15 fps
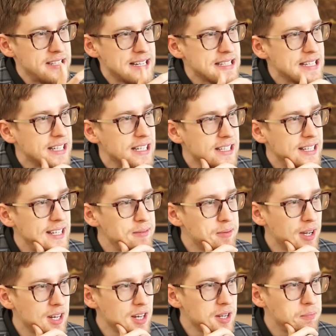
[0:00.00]
Tesla can keep
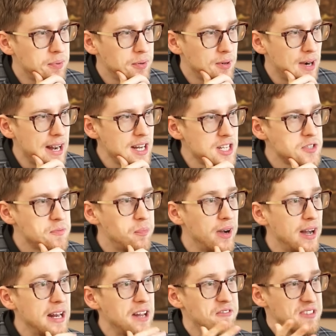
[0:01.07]
cutting price,
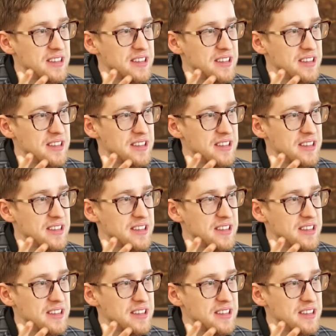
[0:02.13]
but if